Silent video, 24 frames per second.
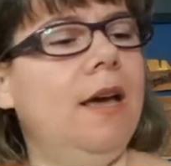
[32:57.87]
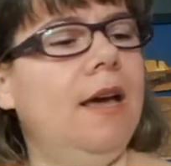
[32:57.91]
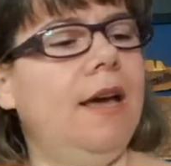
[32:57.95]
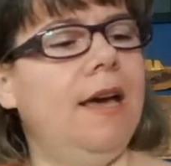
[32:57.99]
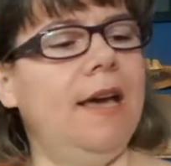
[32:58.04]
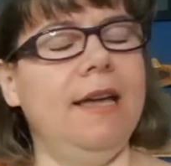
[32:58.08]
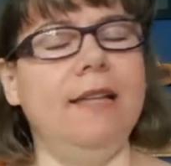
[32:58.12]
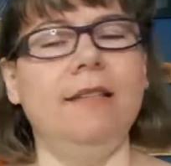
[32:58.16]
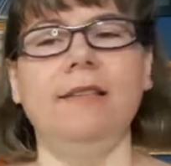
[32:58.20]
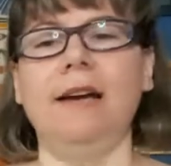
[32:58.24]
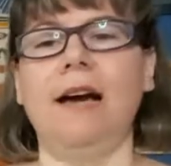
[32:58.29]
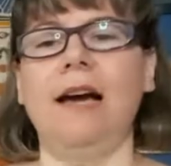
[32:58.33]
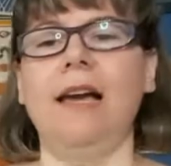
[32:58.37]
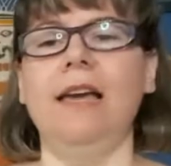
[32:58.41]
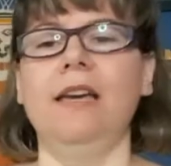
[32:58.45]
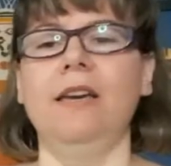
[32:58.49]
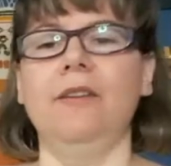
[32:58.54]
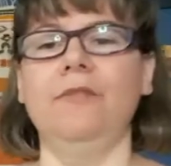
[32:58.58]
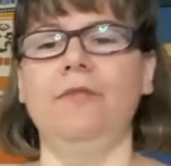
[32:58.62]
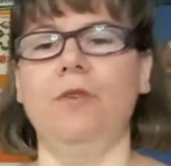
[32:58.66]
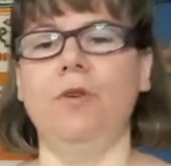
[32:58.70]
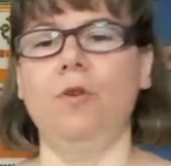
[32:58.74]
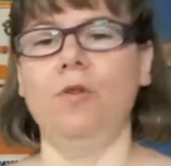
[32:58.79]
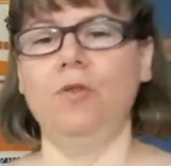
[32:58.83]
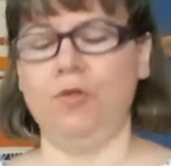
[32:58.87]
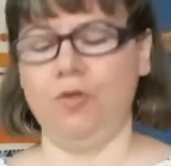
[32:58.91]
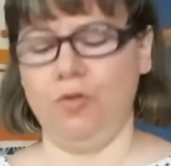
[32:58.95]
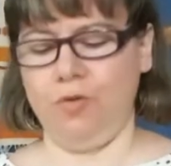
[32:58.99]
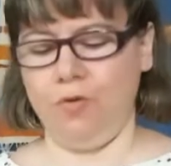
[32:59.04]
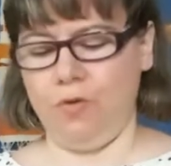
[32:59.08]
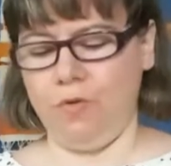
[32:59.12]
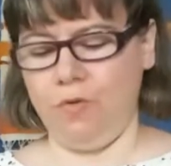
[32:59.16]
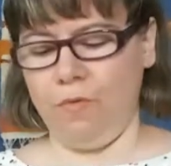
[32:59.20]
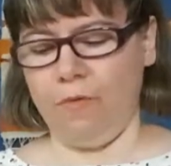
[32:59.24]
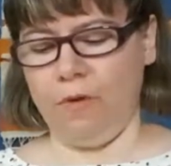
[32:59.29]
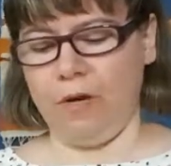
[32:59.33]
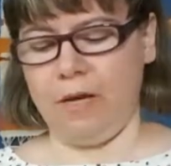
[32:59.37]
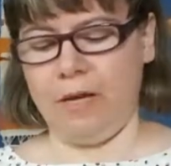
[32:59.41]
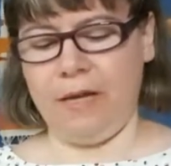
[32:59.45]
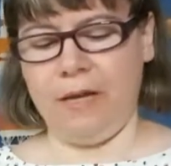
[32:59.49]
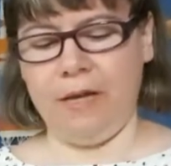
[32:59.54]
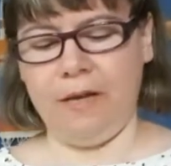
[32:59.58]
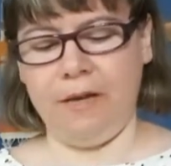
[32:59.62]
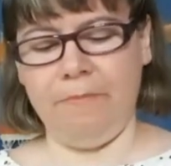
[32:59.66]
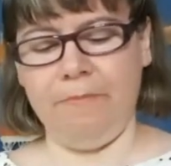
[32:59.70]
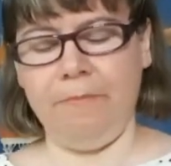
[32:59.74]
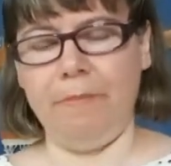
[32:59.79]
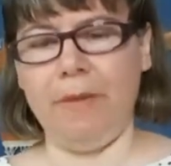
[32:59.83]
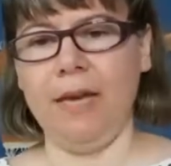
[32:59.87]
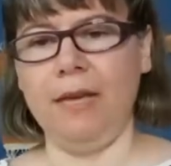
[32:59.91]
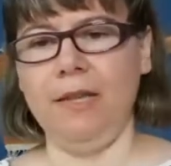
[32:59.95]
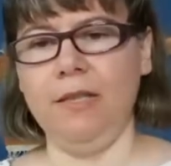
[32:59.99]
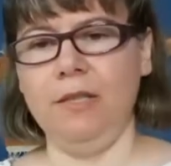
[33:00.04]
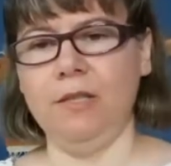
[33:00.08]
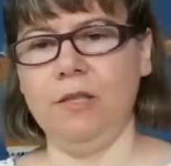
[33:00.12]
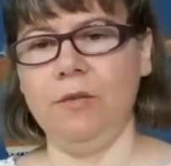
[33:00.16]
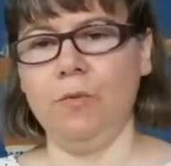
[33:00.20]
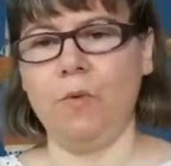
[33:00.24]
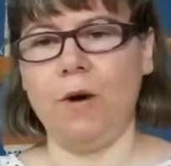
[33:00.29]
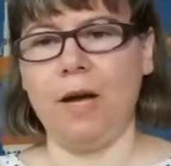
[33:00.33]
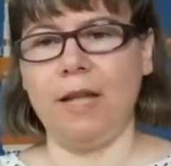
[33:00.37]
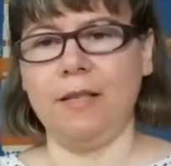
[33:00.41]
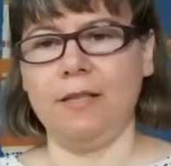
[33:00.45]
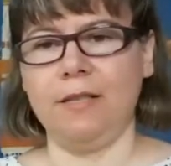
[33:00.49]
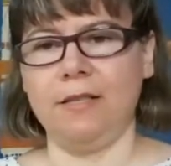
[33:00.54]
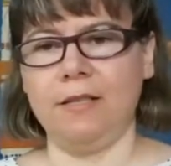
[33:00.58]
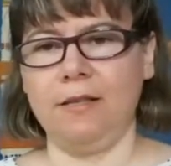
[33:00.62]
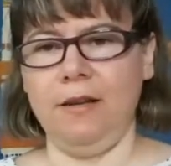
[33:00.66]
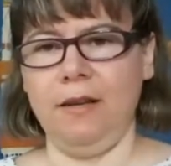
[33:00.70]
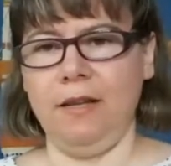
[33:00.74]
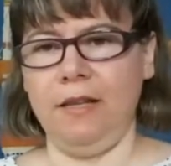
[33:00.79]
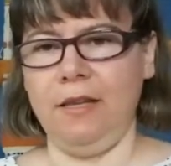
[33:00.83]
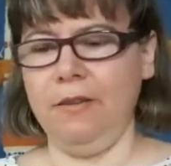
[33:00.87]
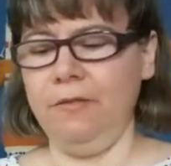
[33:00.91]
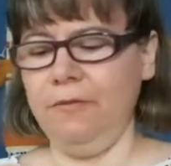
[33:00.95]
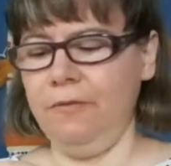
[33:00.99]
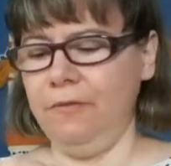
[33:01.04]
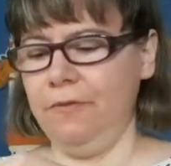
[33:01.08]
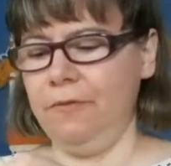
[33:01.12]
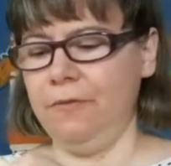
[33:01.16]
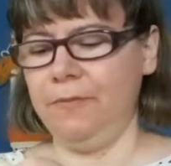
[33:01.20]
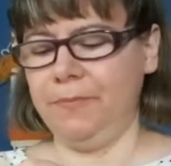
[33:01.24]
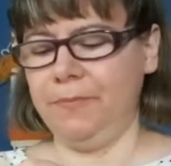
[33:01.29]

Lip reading: And I have also made one sleeve,